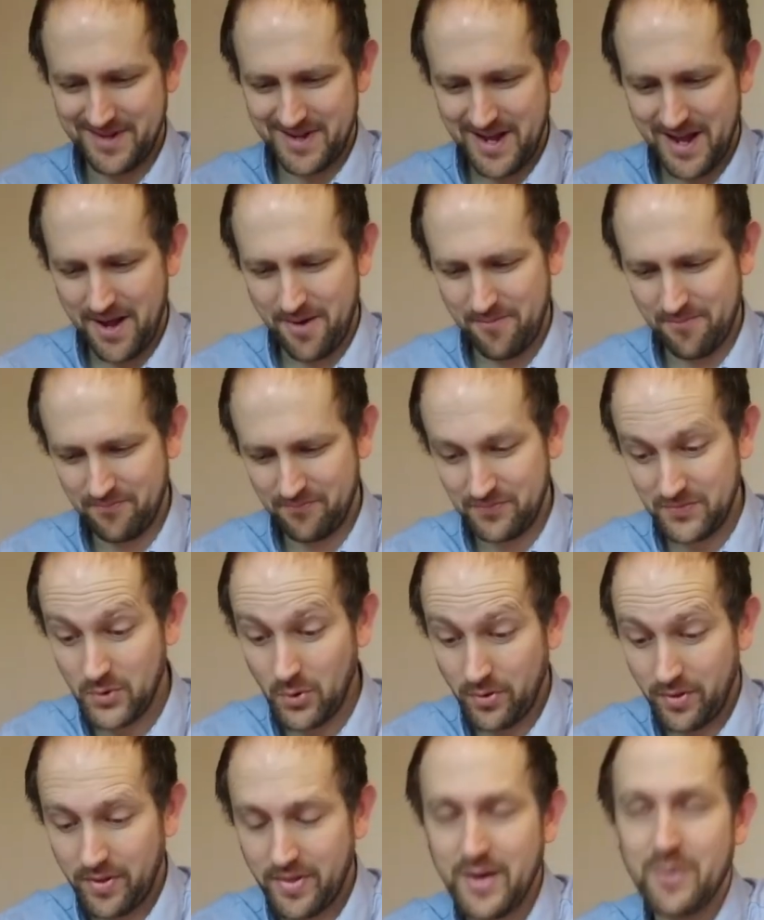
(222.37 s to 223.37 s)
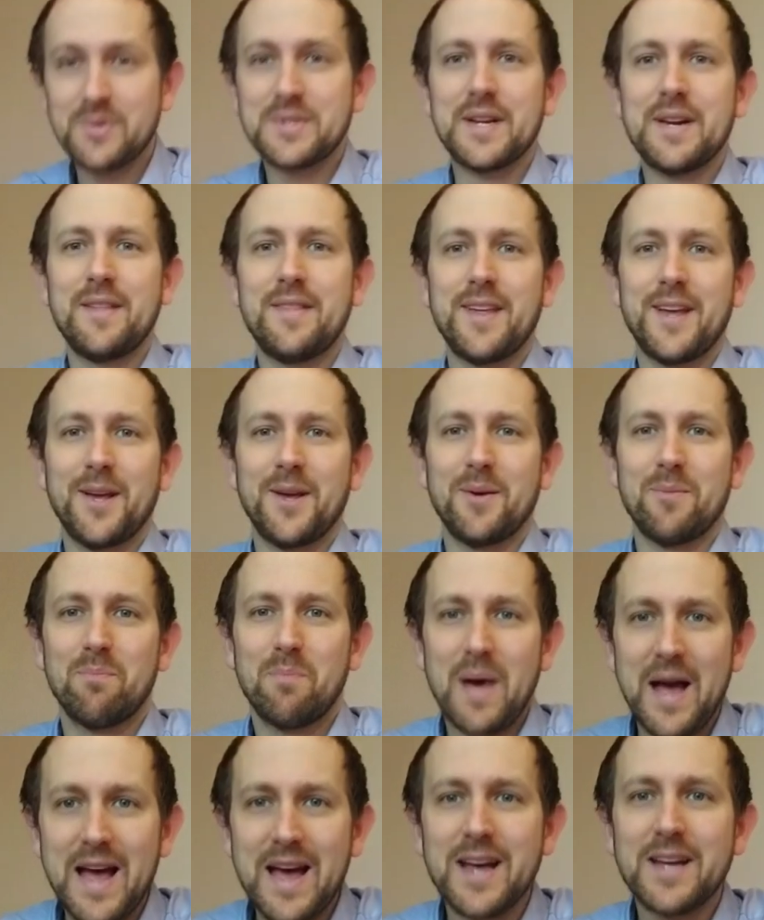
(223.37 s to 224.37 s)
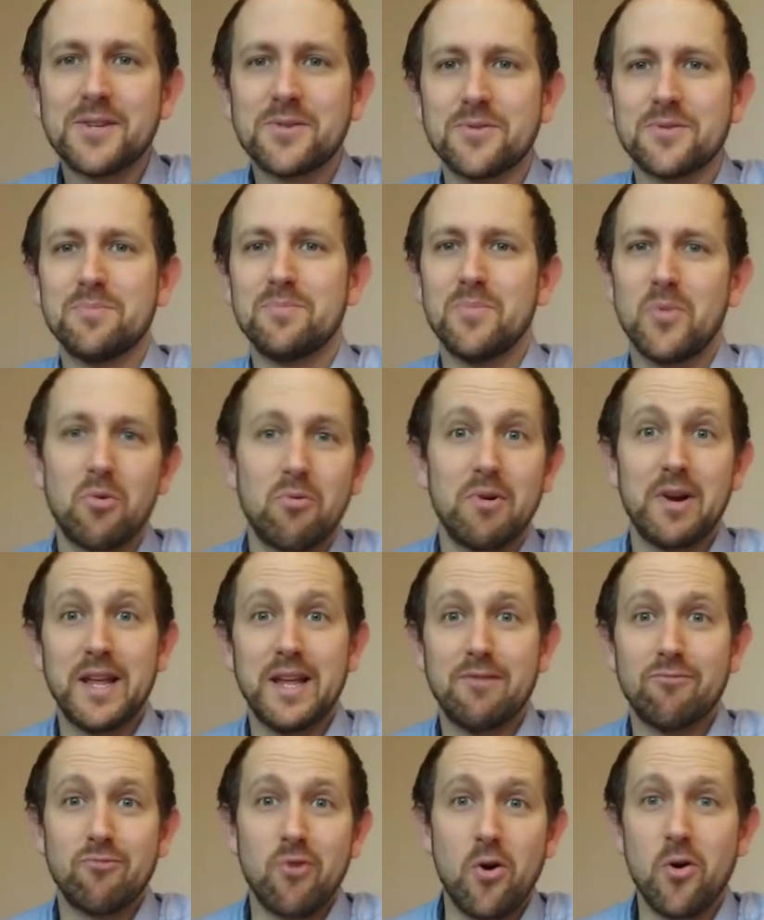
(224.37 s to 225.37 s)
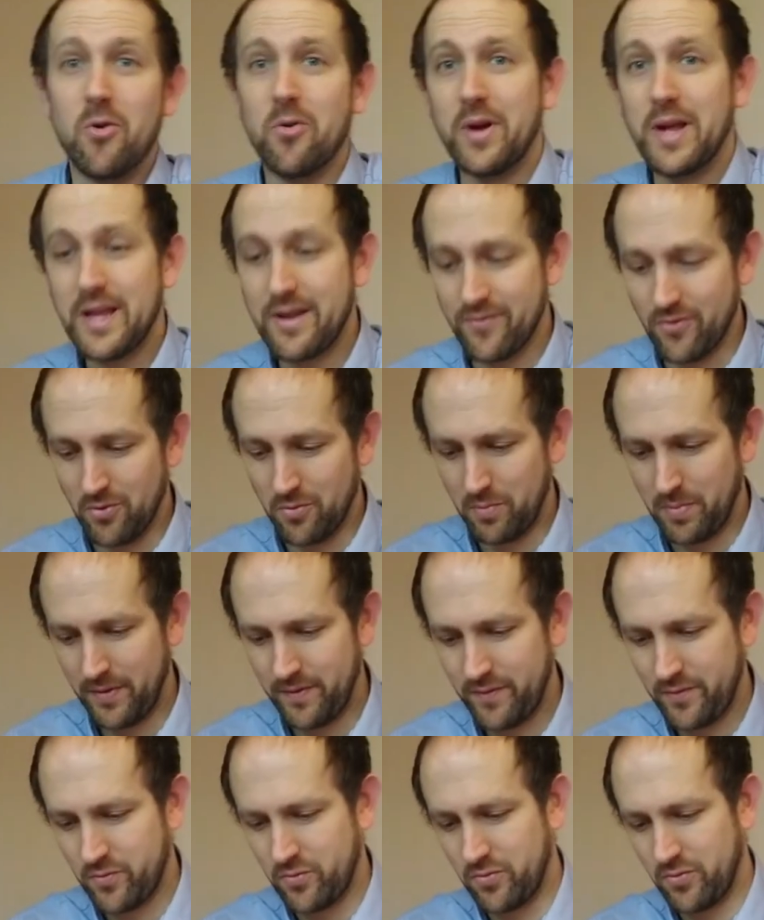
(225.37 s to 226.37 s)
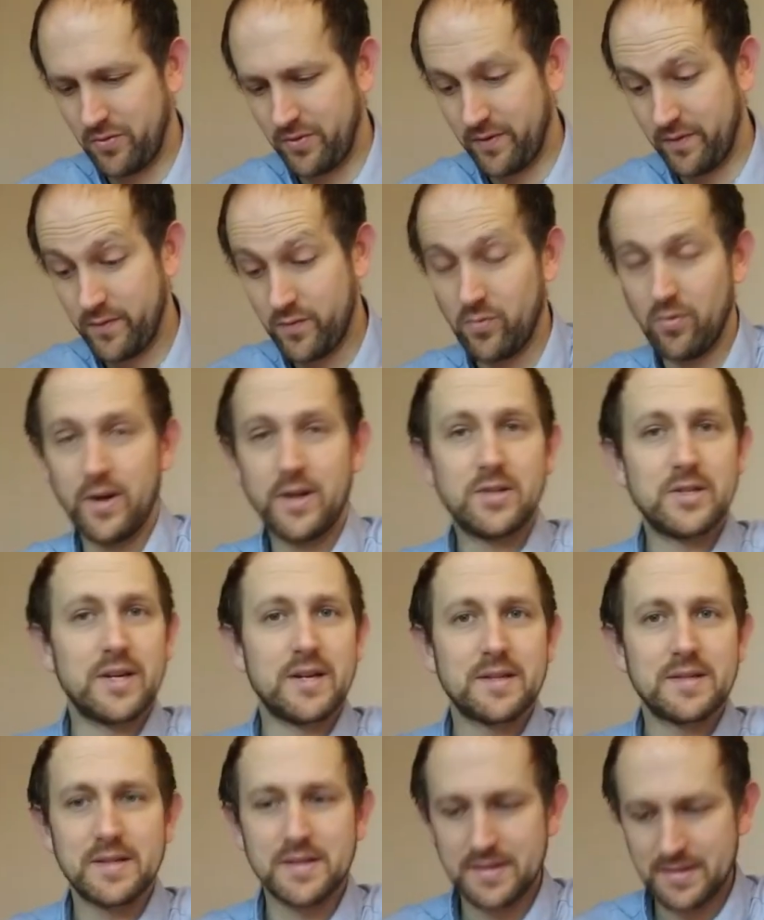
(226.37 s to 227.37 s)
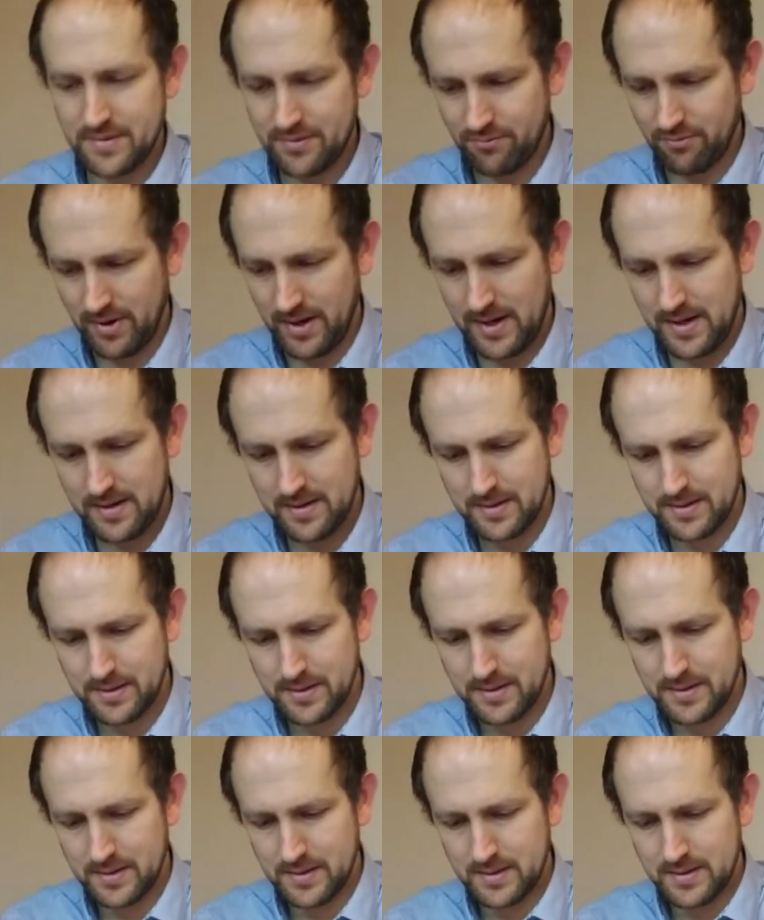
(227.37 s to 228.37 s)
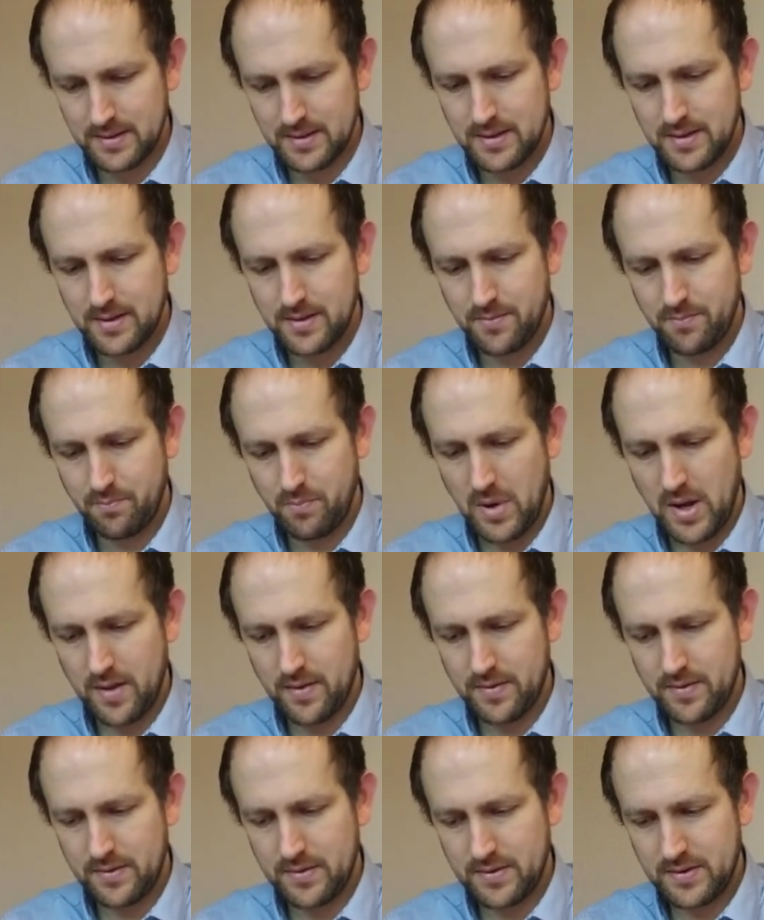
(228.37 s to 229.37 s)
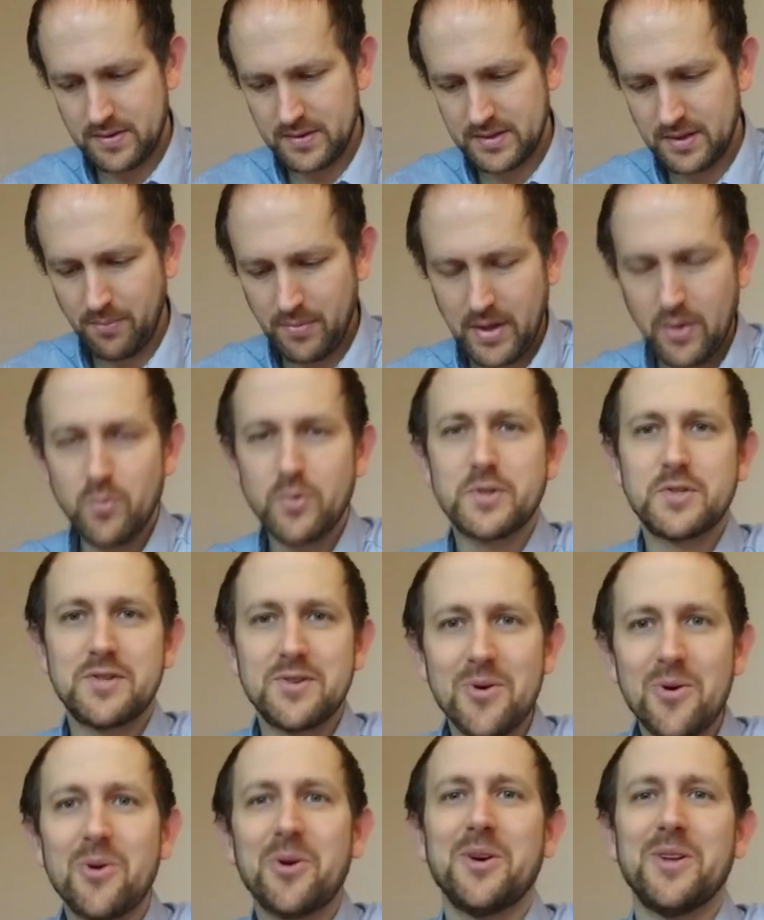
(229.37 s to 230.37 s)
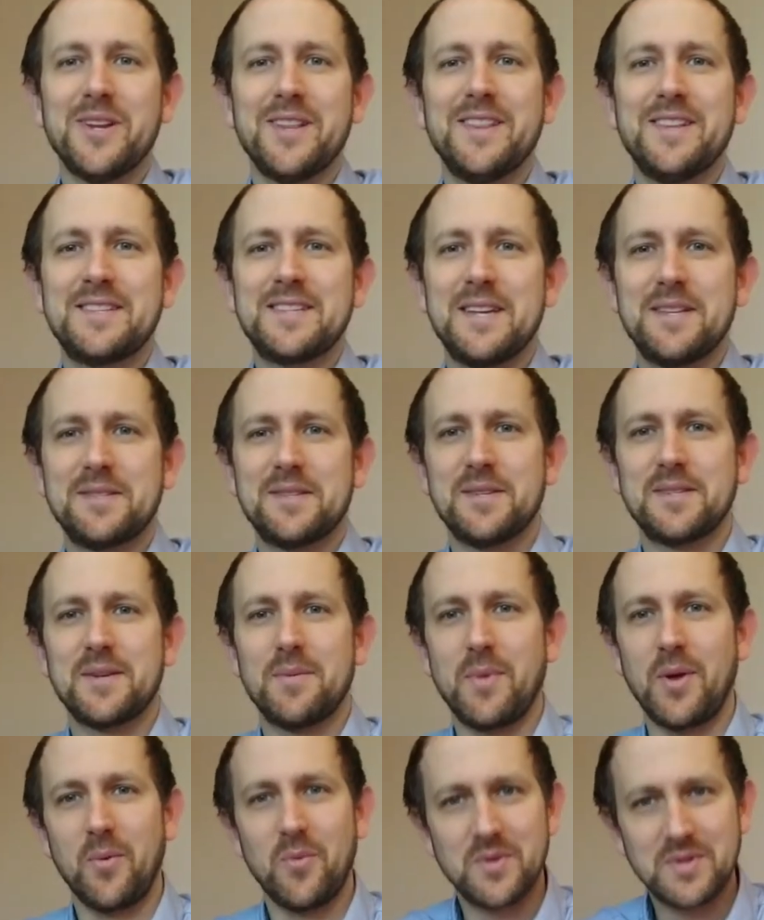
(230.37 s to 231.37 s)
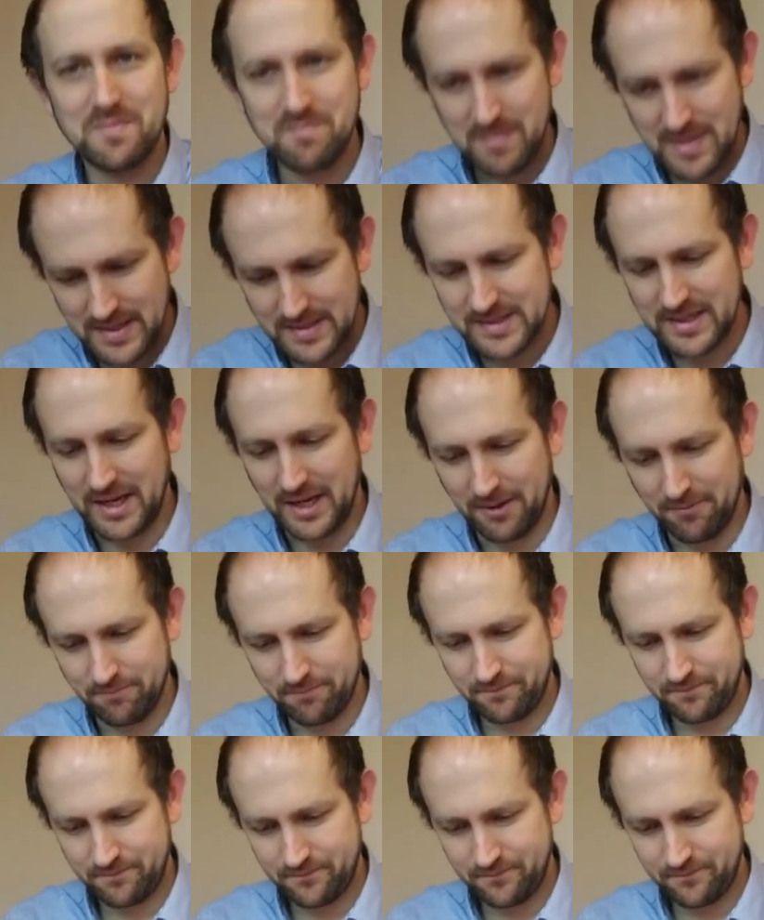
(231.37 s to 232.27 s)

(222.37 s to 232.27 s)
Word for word: Um, not that there was anything bad, morally wrong, or evil before the fall in Genesis 3, but something was not good in the sense that something was missing.